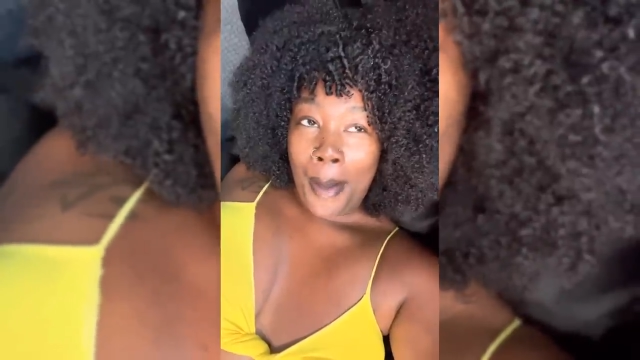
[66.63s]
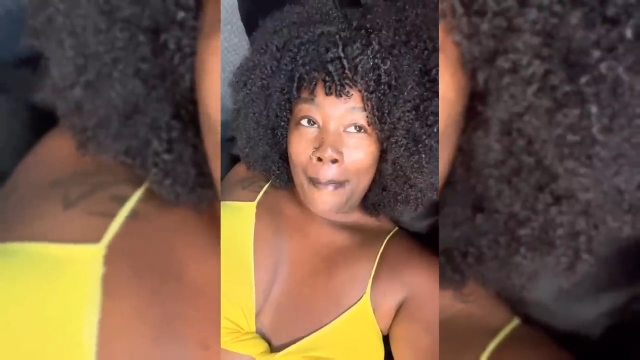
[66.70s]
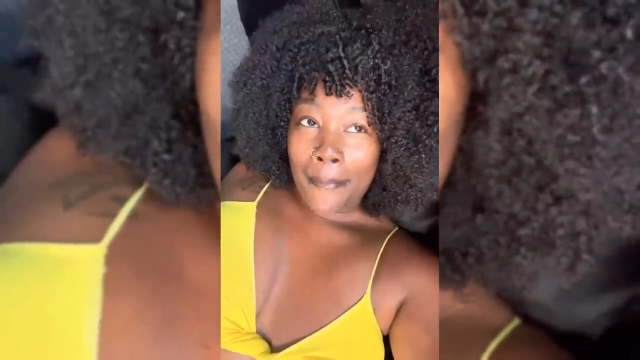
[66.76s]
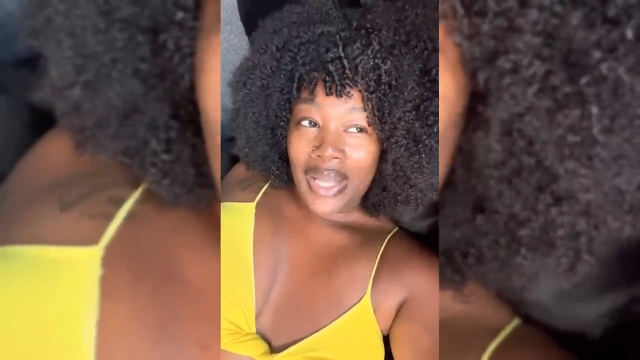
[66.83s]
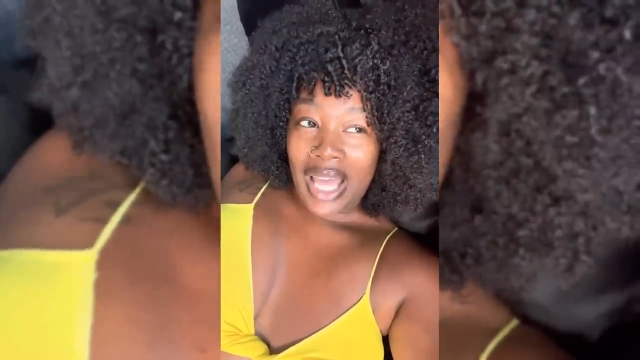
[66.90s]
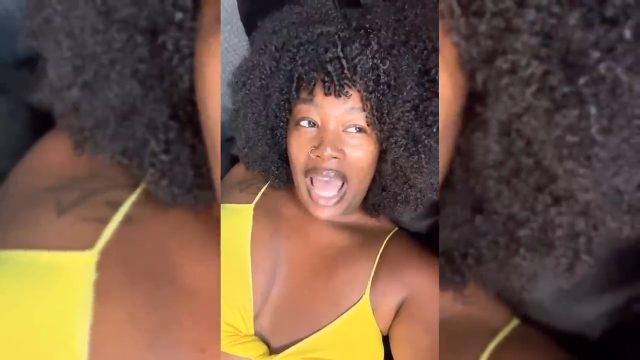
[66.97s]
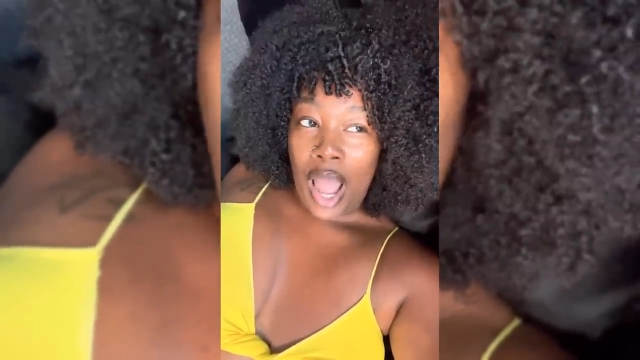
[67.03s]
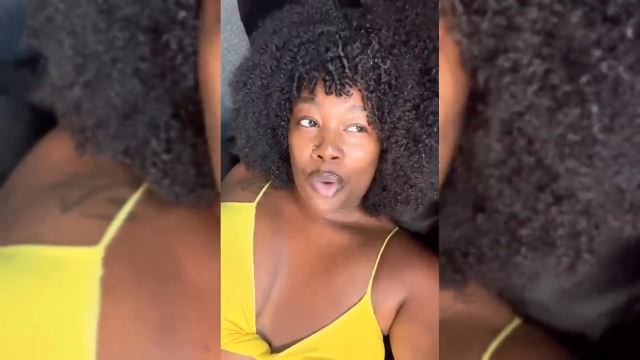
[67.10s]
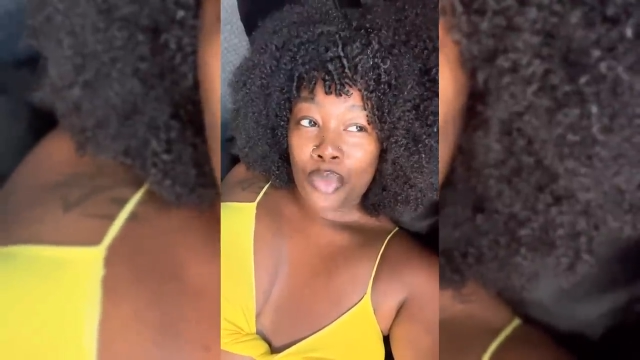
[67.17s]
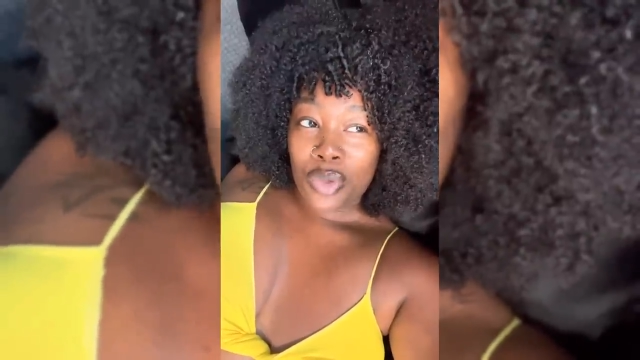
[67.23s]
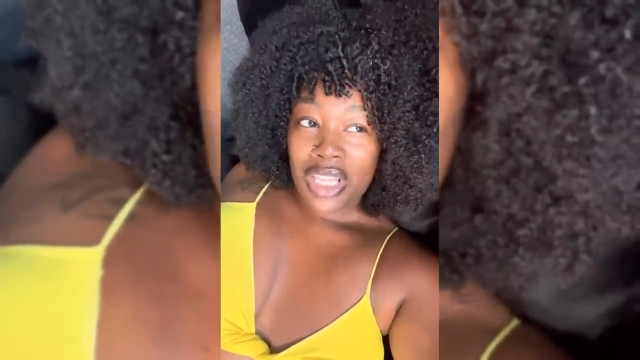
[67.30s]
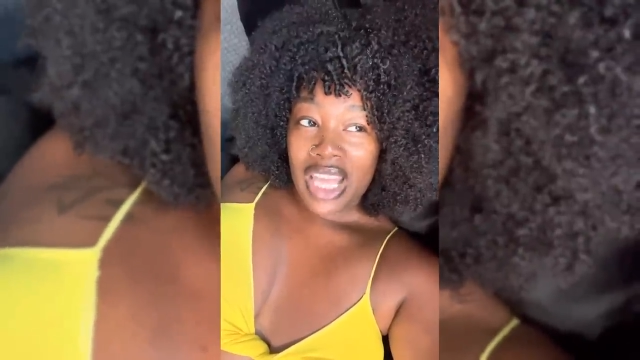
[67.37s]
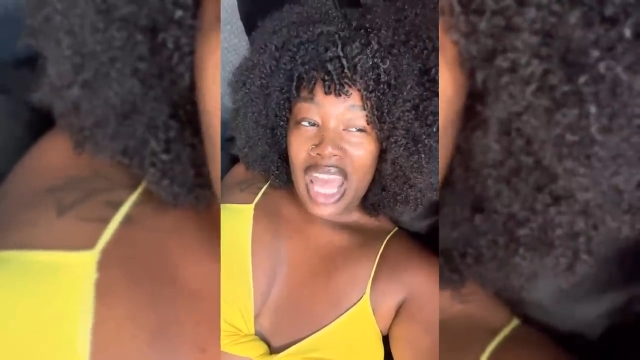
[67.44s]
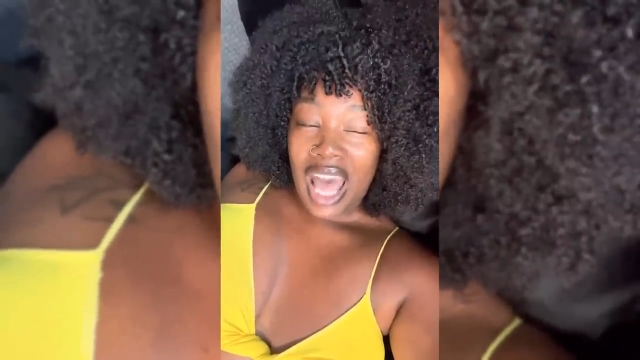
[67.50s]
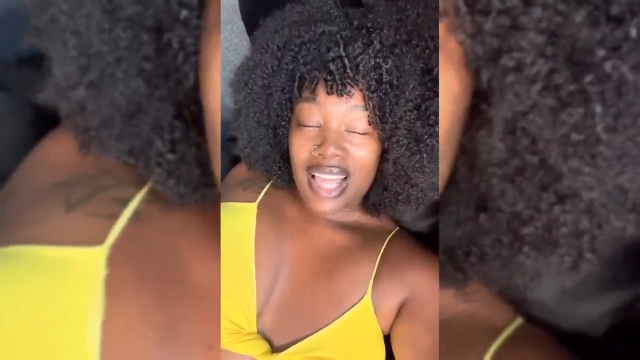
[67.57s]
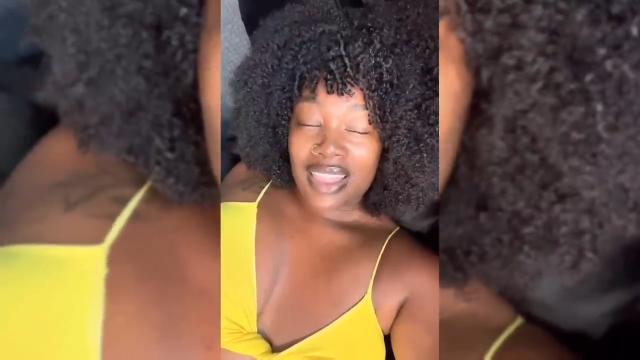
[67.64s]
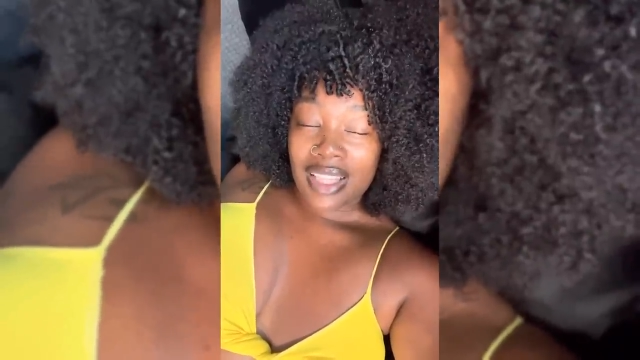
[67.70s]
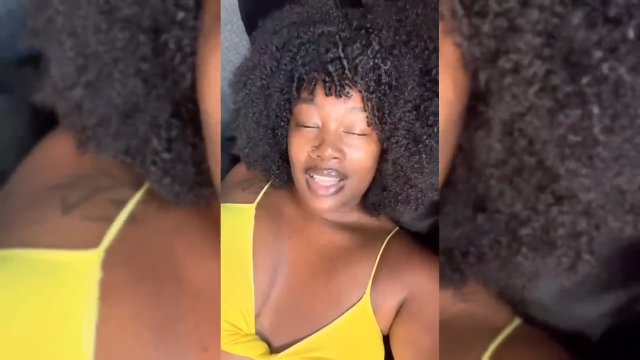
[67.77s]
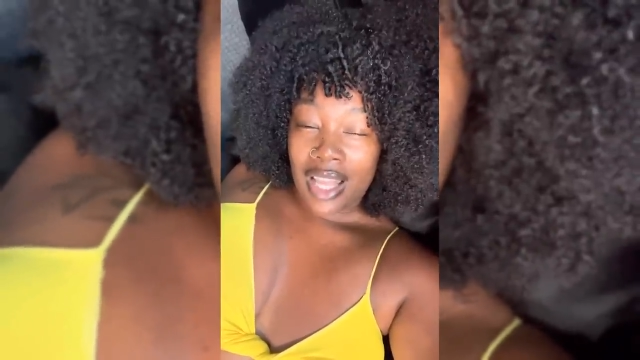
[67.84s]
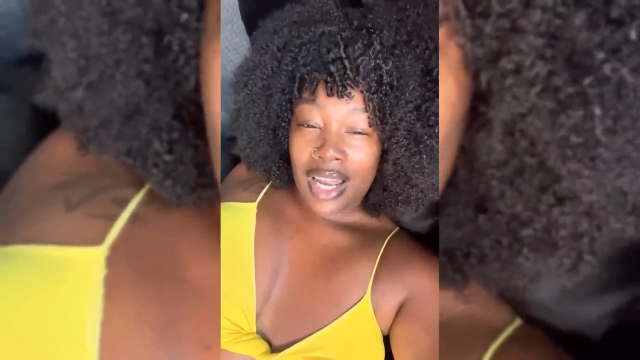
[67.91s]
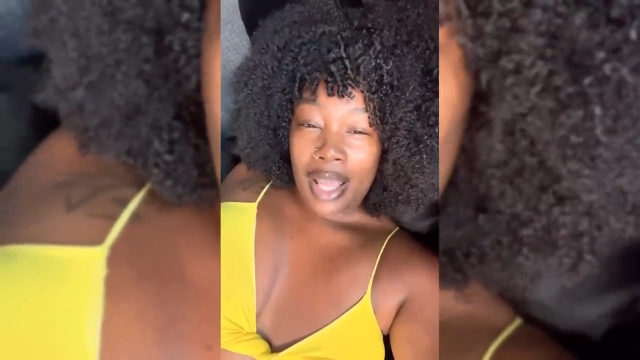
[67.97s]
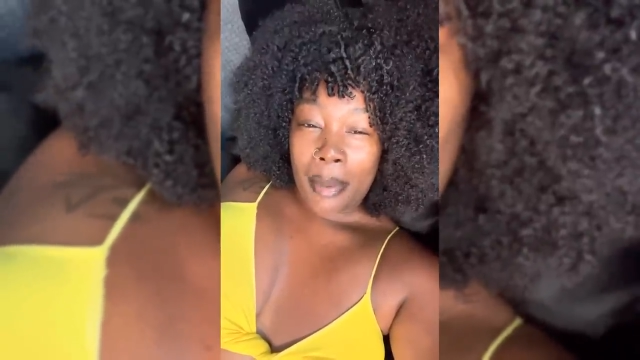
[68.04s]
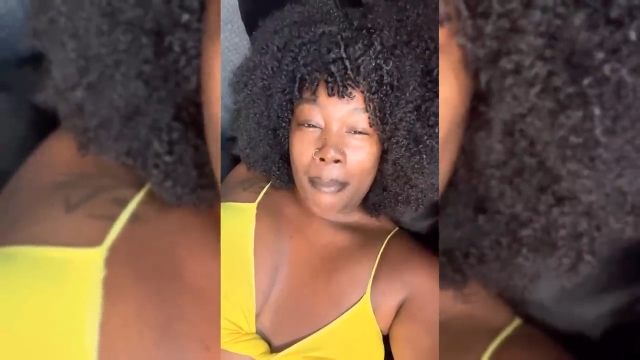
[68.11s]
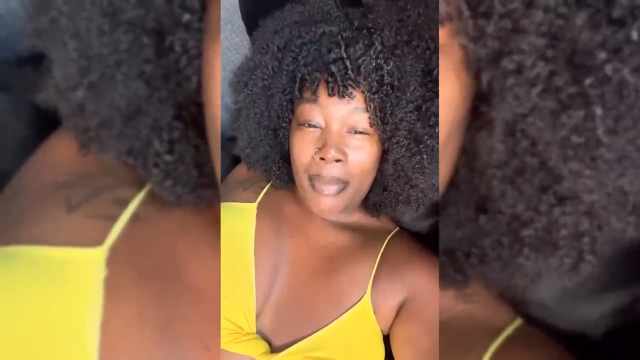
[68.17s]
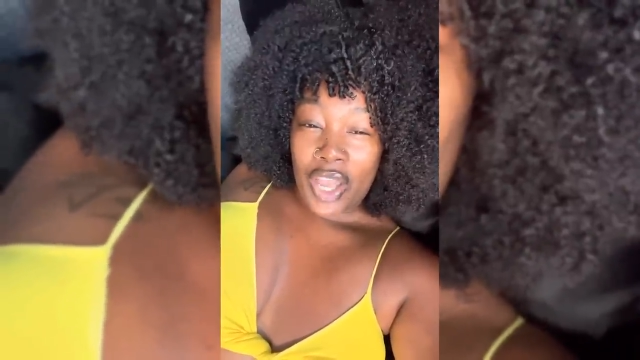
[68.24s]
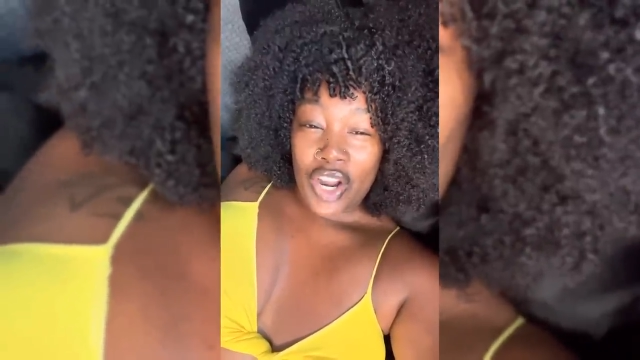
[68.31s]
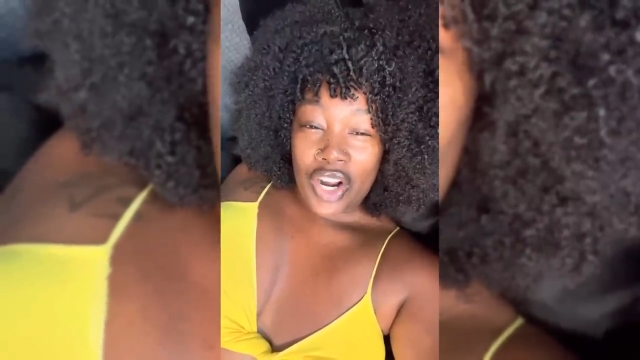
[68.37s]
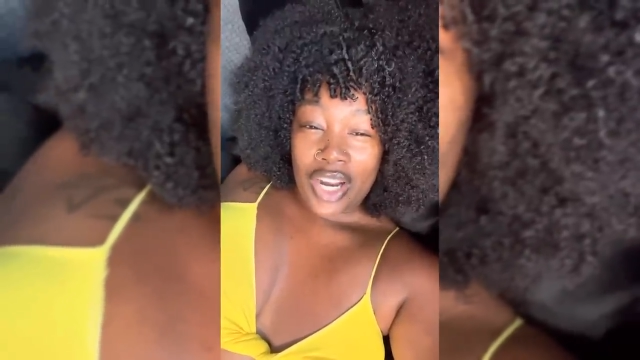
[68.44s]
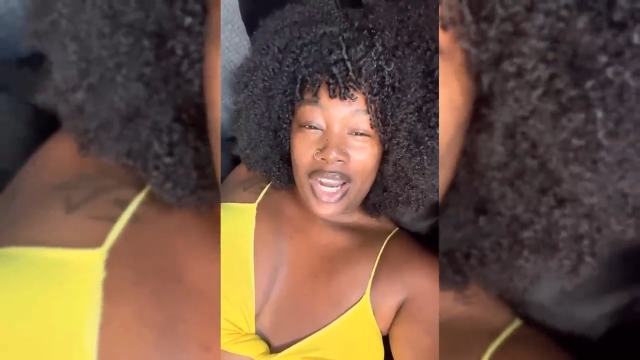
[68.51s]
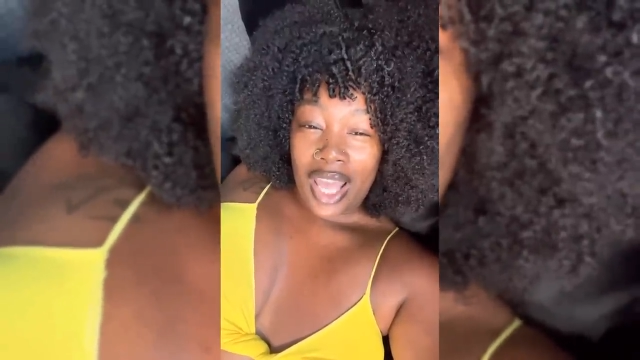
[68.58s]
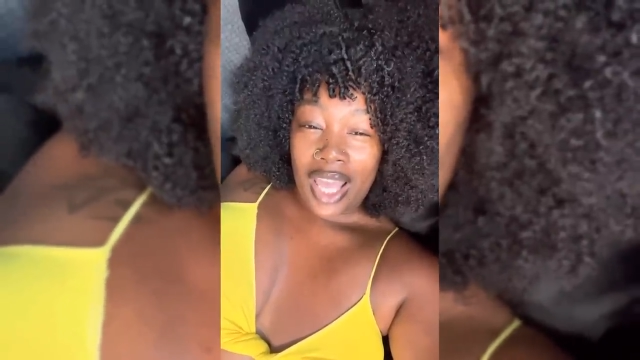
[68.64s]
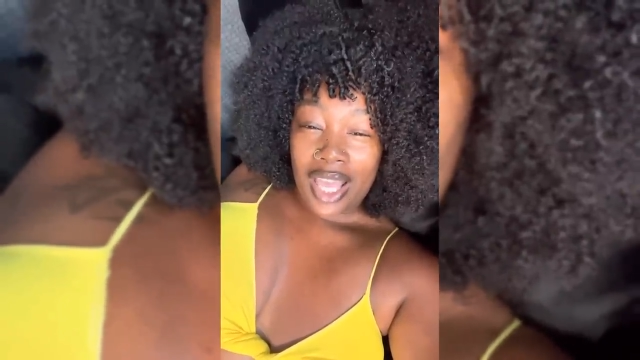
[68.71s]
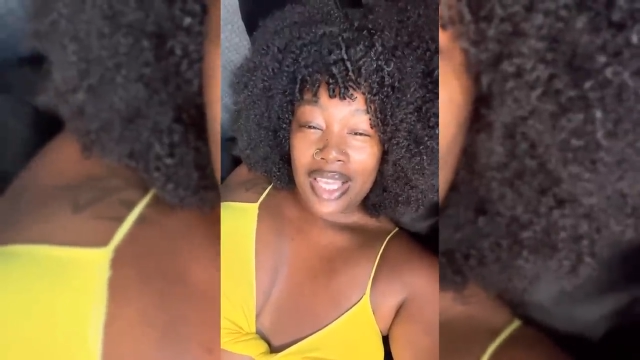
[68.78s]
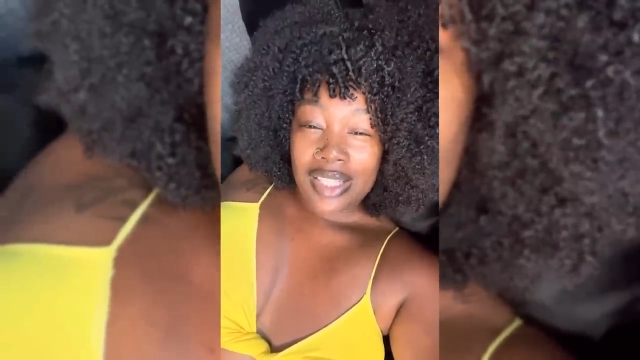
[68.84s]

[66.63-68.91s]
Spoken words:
but I really have to let it marinate